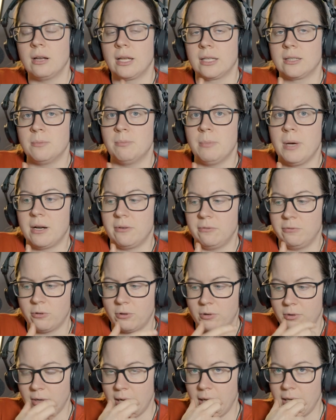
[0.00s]
of like the
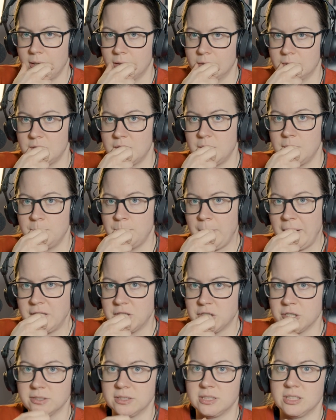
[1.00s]
metaphor, like she
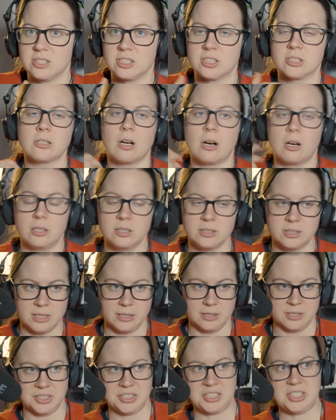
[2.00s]
mentions the stars
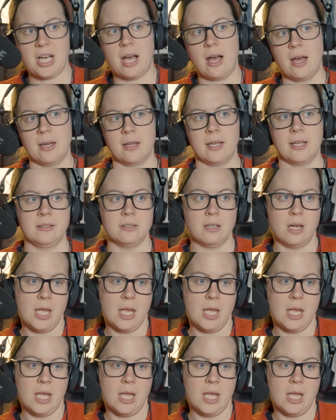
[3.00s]
in the sky and the